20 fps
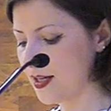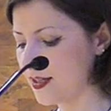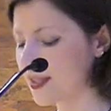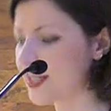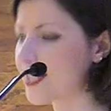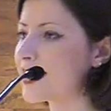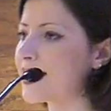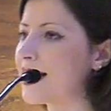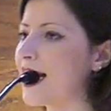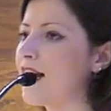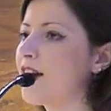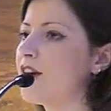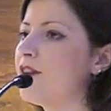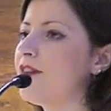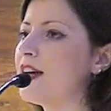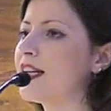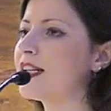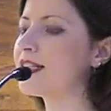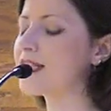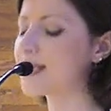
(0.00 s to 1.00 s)
This lack of
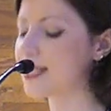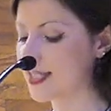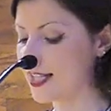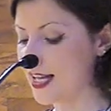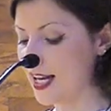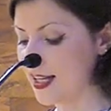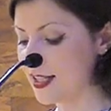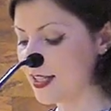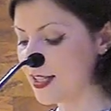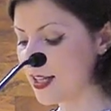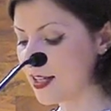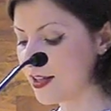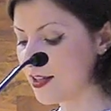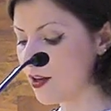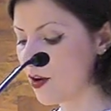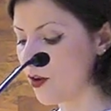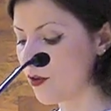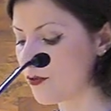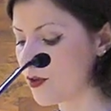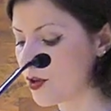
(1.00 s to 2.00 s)

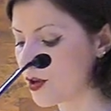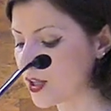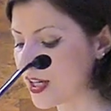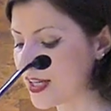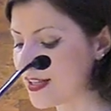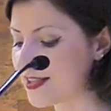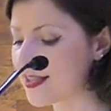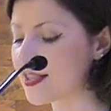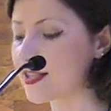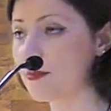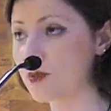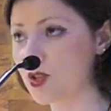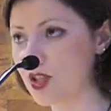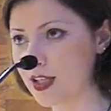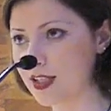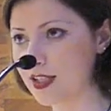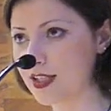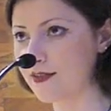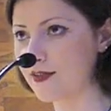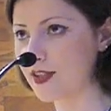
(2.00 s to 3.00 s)
understanding of Ukraine's
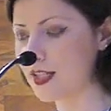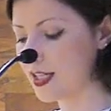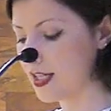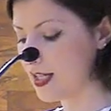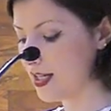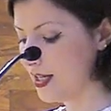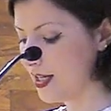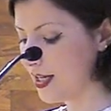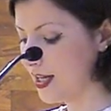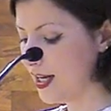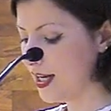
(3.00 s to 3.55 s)
subjectivity,